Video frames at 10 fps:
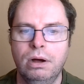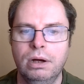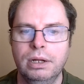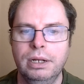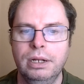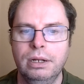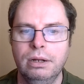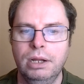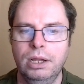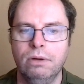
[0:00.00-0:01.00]

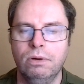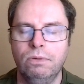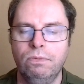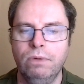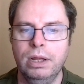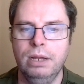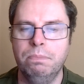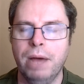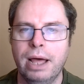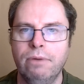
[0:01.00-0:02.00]
on, a
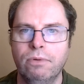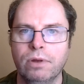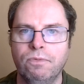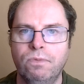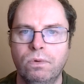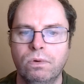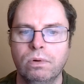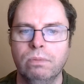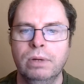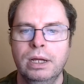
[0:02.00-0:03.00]
really bad run of
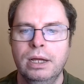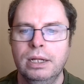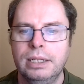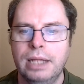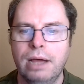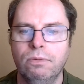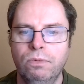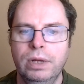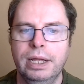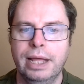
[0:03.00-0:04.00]
form.
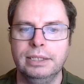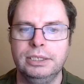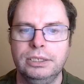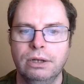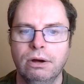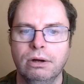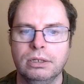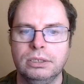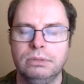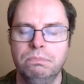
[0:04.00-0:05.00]
That win against
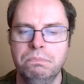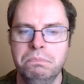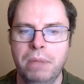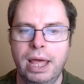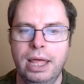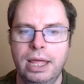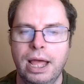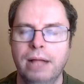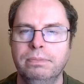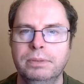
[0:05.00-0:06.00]
Sharks
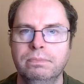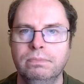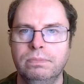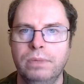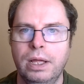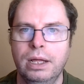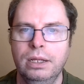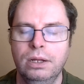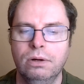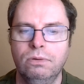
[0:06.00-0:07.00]
may help them,
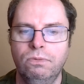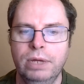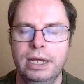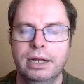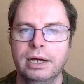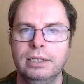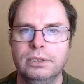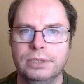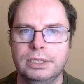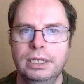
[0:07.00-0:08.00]

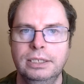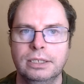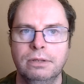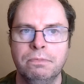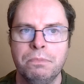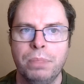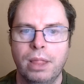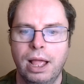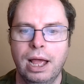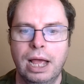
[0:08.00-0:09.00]
reignite their season.
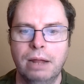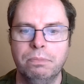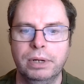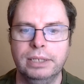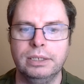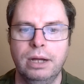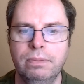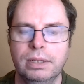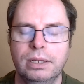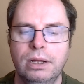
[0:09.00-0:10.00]
And by the time